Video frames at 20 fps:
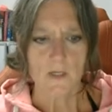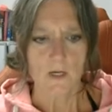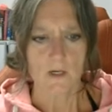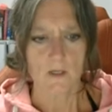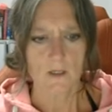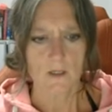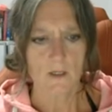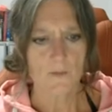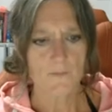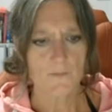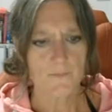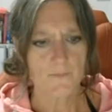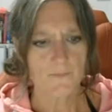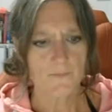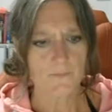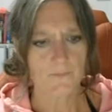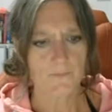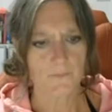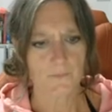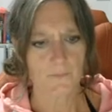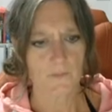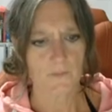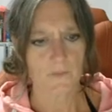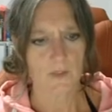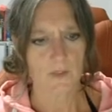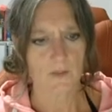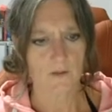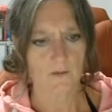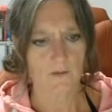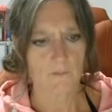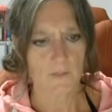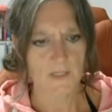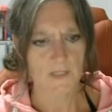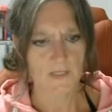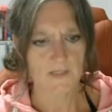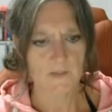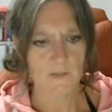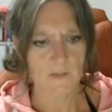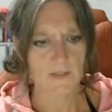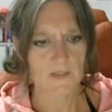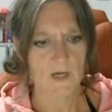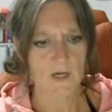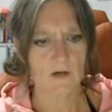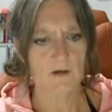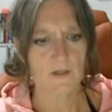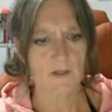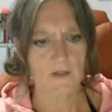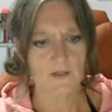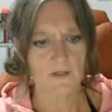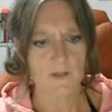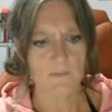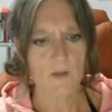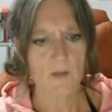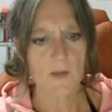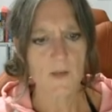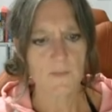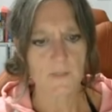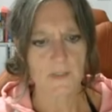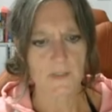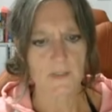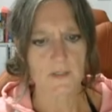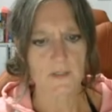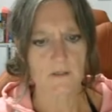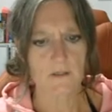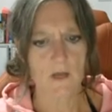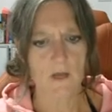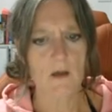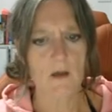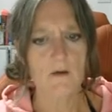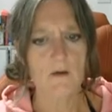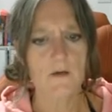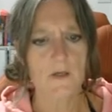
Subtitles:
But the inspector argues it might be, you know.